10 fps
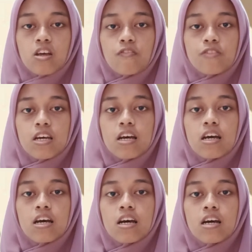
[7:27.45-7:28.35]
of
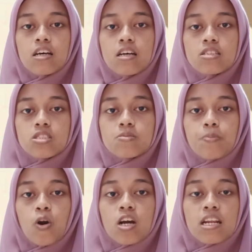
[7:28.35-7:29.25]
the
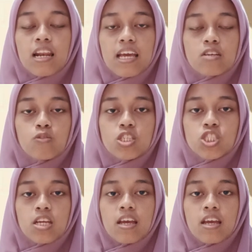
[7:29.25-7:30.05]
spoken language,